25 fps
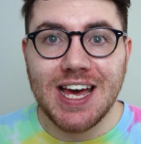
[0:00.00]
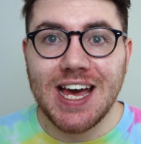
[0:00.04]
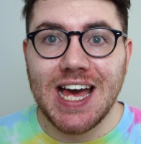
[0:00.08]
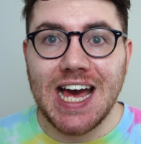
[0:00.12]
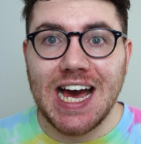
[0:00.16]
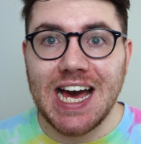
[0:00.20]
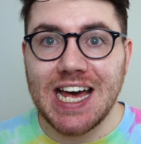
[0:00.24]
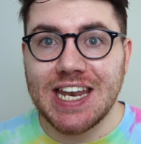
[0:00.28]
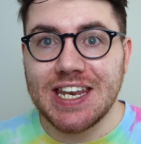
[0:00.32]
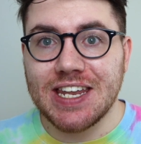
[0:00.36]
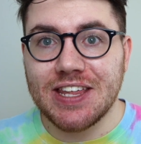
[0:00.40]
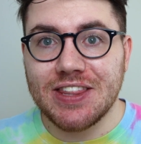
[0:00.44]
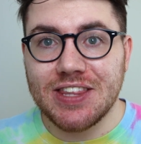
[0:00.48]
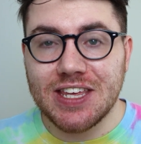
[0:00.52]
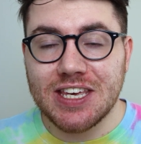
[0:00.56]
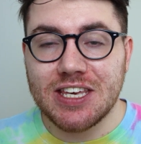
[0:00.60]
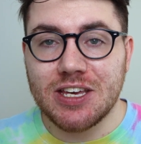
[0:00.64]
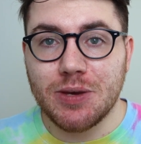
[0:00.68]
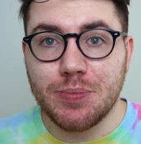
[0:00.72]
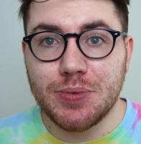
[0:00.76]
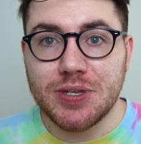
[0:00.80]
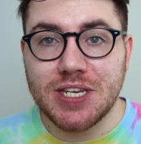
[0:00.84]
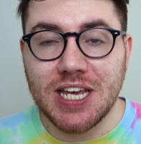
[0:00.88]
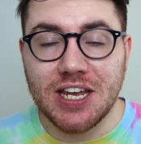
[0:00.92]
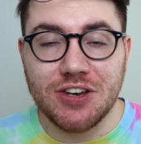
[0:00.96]
and this
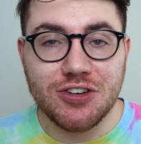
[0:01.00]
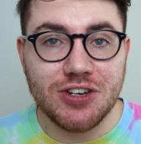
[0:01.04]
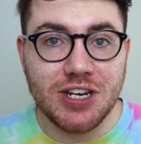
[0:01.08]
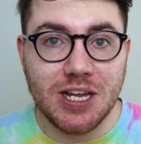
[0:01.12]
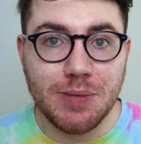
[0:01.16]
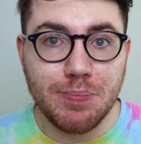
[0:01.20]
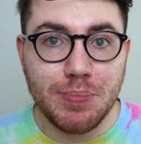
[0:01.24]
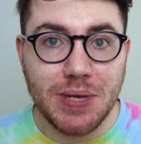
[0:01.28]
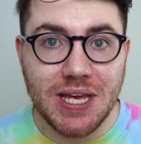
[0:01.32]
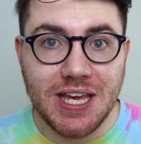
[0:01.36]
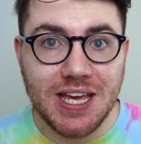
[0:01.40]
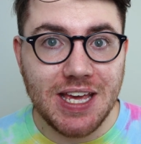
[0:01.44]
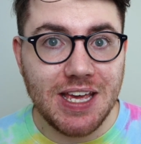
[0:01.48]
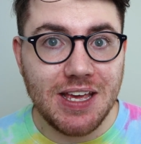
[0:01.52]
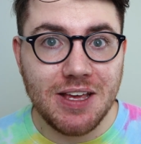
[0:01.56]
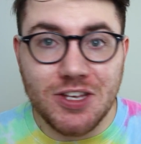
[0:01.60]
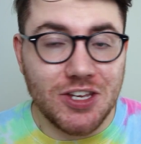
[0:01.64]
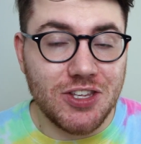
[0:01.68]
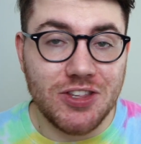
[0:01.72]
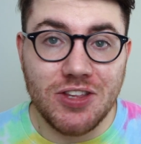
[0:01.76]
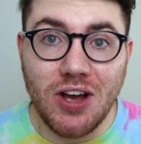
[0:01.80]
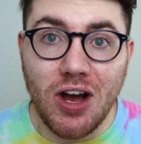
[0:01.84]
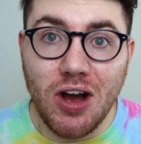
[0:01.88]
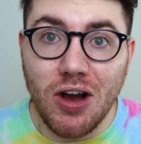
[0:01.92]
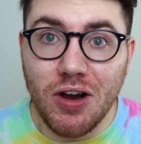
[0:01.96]
could potentially be the
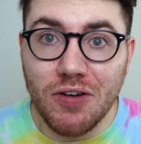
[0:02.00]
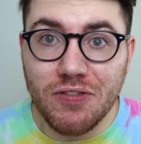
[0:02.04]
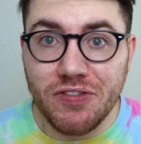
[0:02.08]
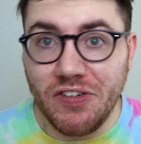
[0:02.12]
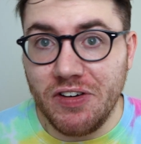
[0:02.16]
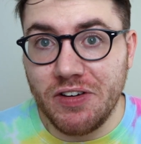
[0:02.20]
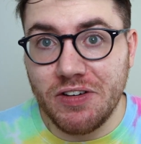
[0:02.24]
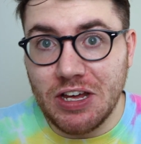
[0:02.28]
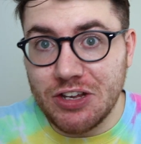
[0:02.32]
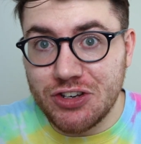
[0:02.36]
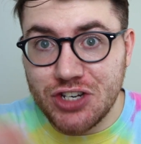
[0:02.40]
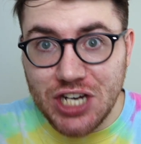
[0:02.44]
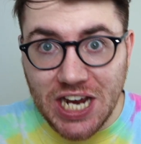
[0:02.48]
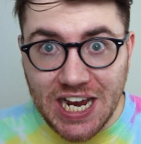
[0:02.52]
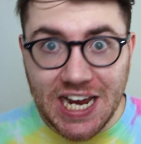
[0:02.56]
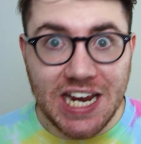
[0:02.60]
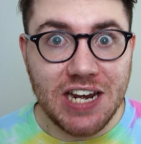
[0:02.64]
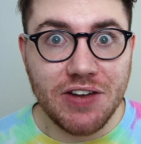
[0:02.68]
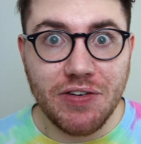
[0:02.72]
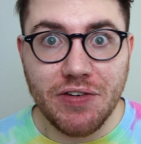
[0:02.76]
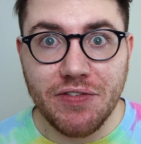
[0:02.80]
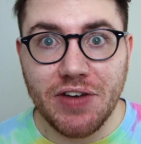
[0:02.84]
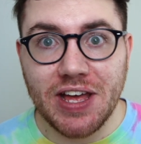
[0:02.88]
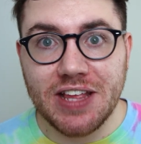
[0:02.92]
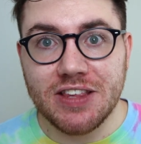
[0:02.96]
start of a chain
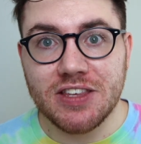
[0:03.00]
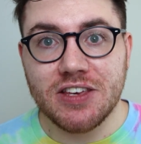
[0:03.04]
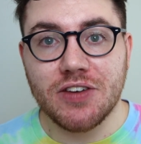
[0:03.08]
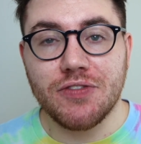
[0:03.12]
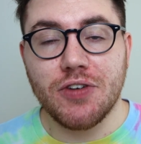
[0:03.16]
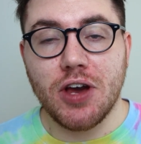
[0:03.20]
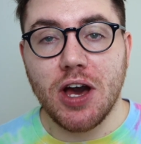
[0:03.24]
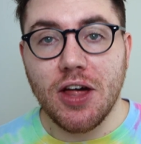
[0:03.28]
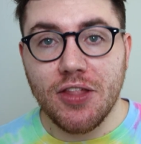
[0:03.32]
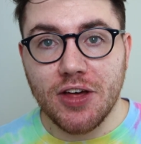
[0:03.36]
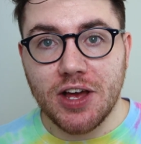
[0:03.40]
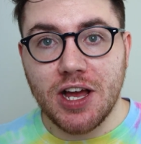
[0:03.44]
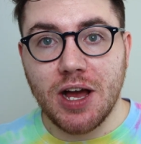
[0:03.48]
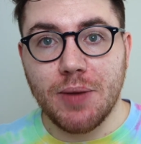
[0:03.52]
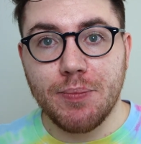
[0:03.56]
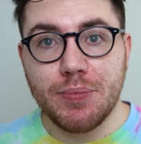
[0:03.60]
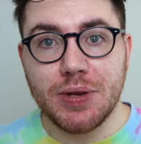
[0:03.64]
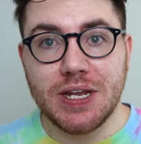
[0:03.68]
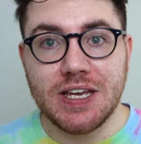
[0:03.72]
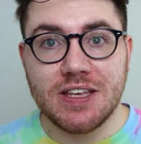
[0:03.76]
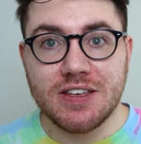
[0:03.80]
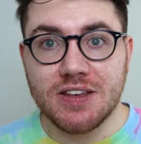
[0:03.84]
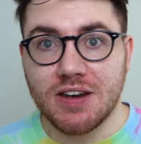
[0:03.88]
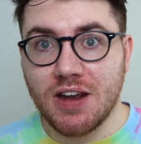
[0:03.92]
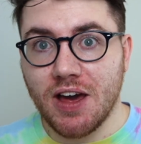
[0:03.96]
of events of other
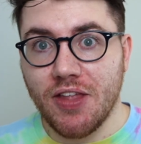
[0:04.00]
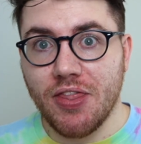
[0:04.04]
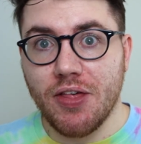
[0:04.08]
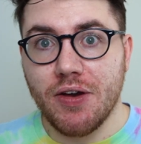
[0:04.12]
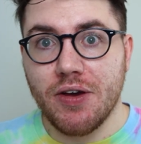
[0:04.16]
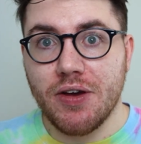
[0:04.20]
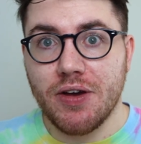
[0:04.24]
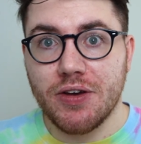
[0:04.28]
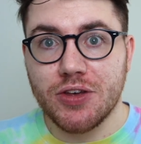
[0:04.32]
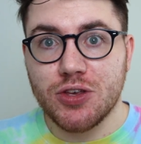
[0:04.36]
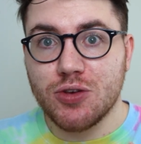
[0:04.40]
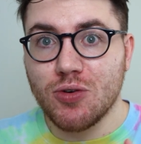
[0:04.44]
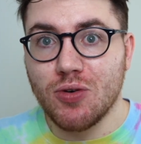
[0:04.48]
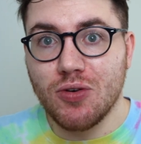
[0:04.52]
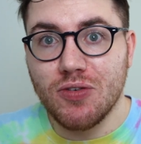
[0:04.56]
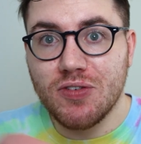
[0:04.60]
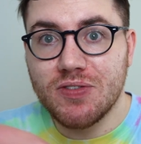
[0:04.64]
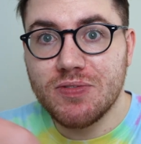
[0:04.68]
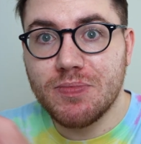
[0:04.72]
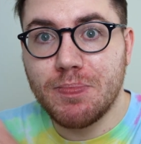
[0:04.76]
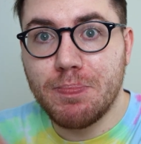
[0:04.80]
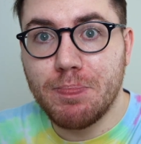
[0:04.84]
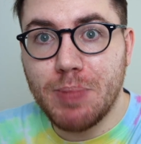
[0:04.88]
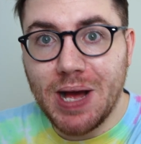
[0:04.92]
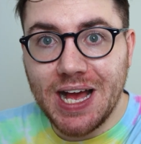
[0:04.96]
companies and other sort
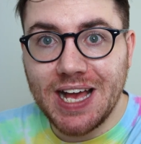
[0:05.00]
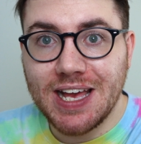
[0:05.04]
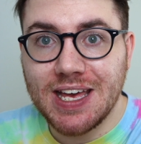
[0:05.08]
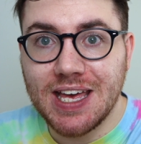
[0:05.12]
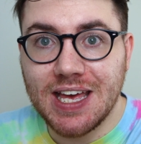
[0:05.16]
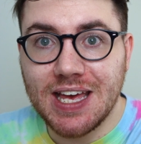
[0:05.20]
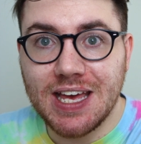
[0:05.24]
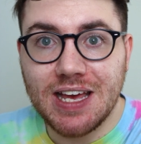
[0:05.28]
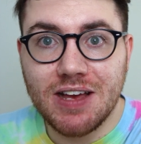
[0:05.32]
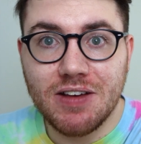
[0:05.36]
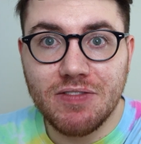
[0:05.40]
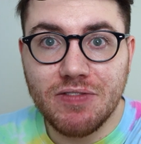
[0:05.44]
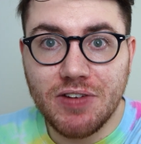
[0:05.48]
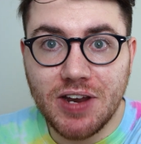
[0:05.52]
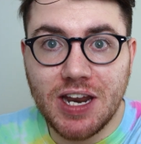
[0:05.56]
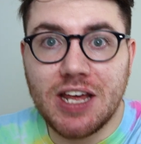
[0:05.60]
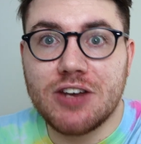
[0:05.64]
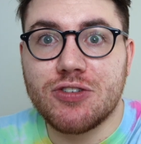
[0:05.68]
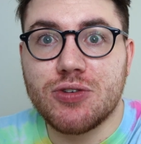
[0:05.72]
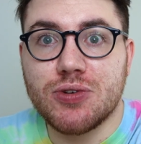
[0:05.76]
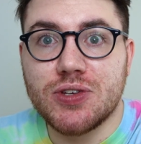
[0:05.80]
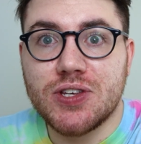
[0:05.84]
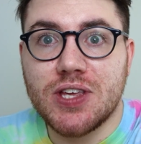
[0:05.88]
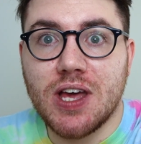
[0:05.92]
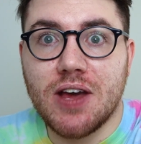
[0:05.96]
of banking,
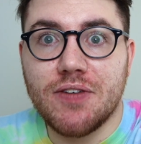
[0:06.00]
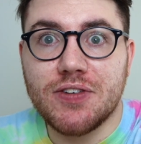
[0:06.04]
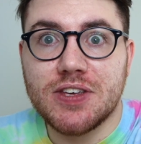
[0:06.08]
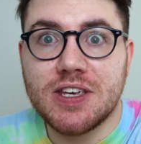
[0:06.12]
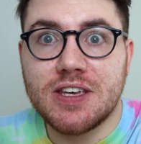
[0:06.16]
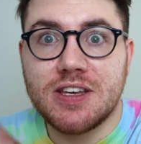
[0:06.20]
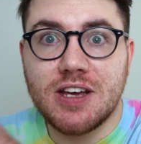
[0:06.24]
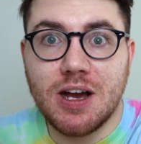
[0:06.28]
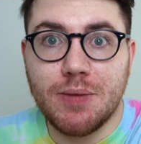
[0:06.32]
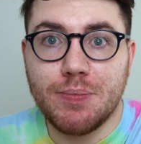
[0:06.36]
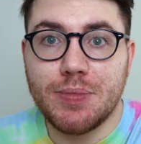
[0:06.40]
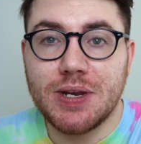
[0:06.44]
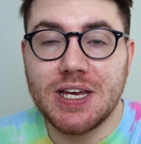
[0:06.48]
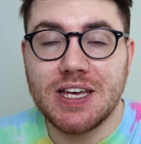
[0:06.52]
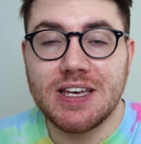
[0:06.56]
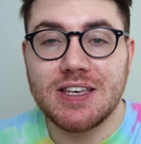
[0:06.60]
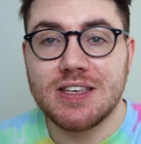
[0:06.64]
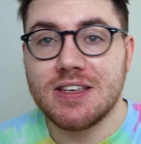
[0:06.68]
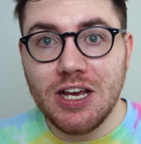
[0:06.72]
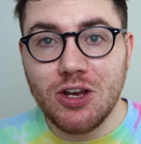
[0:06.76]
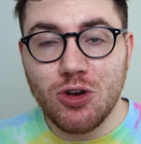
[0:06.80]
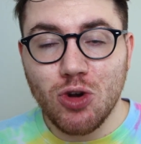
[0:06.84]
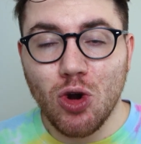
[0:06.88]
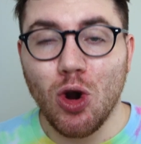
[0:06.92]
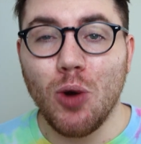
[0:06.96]
financial services companies
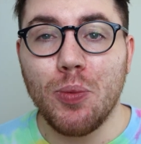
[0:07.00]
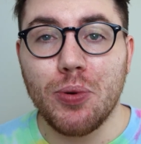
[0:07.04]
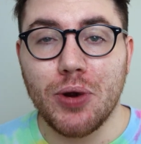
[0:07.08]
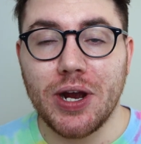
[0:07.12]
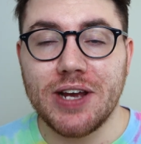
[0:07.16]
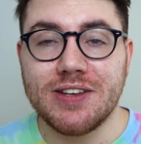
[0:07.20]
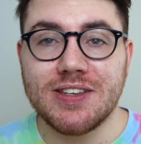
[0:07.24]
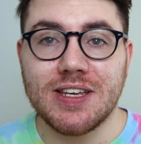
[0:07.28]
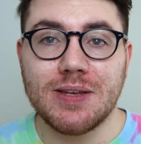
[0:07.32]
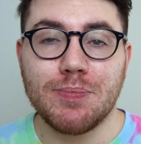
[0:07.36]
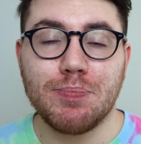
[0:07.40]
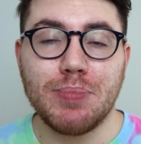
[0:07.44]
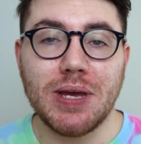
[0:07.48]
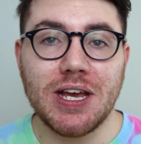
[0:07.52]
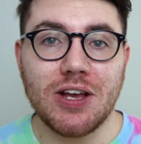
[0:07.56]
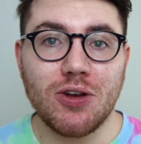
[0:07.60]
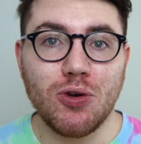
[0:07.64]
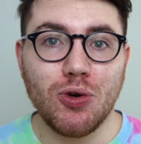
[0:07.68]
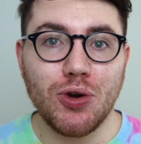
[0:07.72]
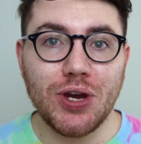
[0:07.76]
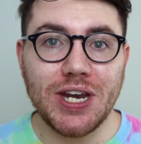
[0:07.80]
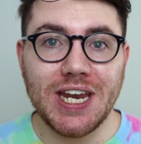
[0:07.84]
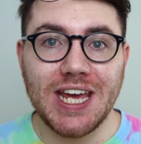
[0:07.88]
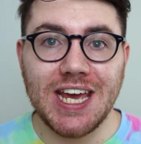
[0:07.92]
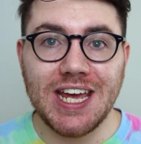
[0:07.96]
incorporating
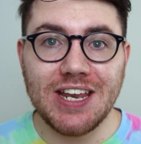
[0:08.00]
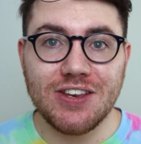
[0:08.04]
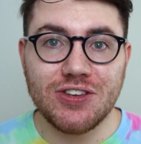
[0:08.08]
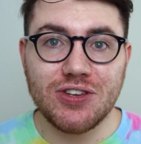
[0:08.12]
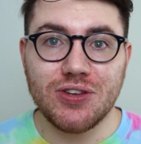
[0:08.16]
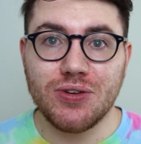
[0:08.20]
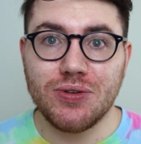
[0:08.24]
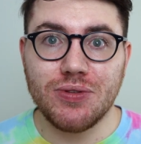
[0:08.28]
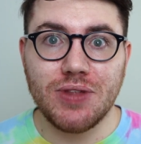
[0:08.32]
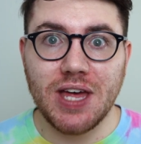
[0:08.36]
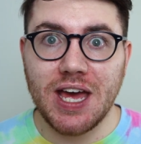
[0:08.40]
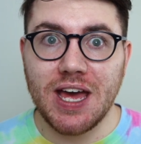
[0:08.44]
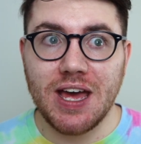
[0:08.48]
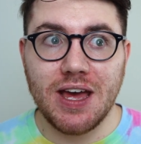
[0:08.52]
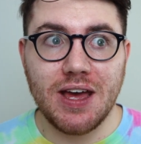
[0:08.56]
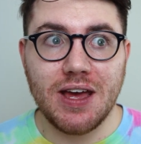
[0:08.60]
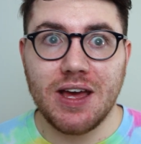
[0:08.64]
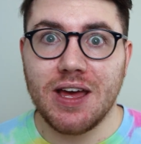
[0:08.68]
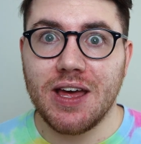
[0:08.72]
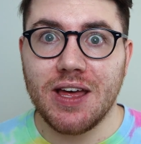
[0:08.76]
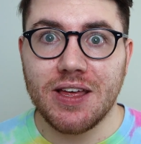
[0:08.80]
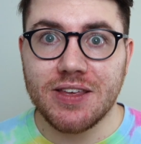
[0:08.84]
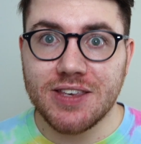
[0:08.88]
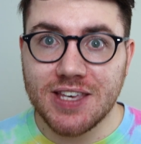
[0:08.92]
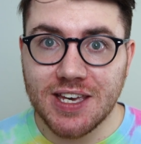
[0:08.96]
Bitcoin into
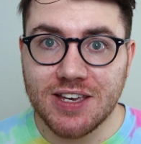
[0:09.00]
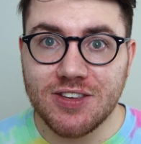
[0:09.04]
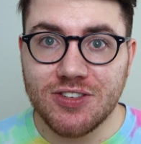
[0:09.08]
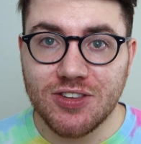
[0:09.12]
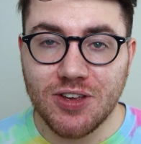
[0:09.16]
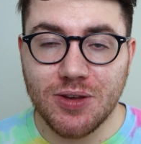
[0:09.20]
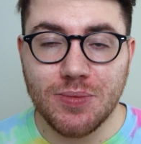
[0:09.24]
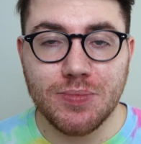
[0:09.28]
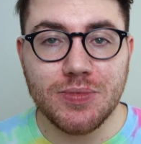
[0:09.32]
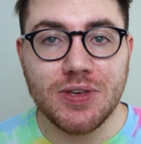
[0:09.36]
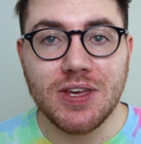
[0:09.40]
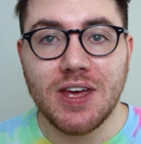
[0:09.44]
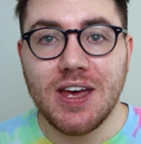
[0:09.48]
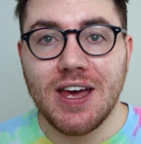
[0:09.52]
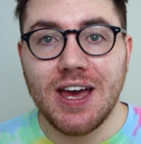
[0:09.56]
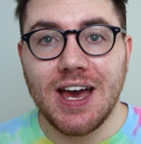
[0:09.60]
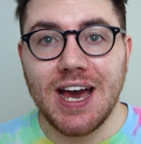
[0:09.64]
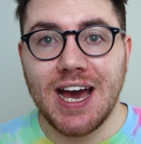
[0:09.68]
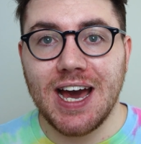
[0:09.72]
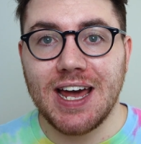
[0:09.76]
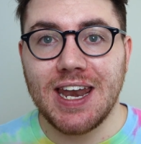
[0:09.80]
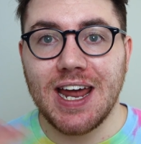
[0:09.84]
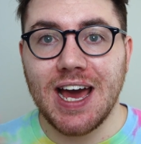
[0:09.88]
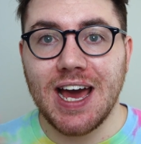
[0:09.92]
their systems and